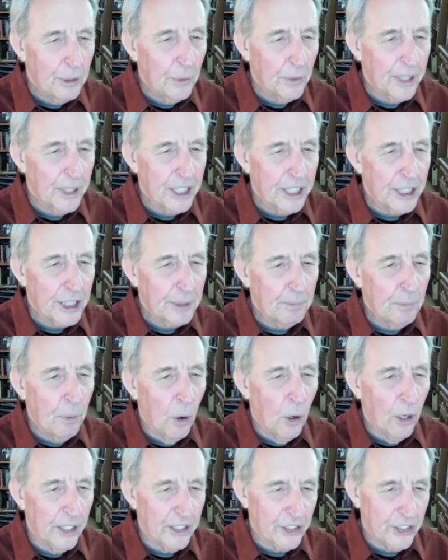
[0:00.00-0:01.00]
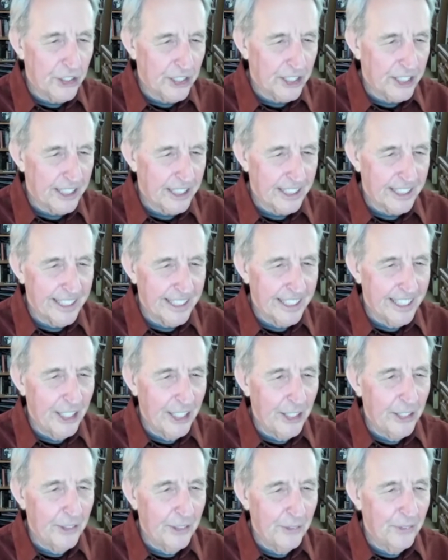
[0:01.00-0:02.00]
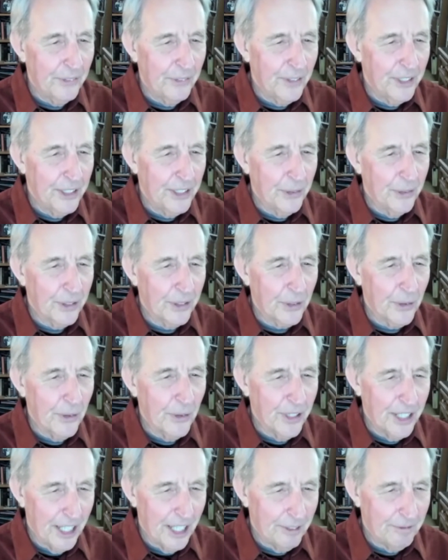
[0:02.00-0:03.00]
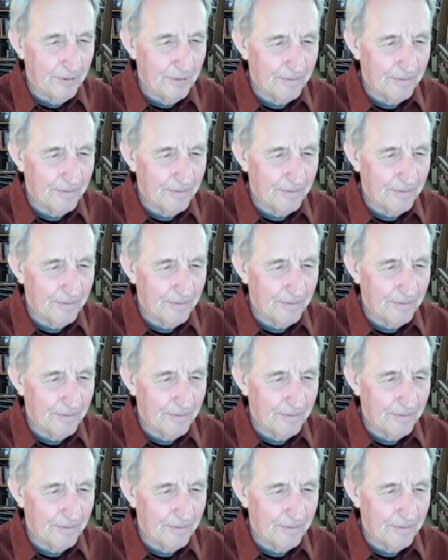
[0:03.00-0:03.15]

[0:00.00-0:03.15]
any sports when you were growing up?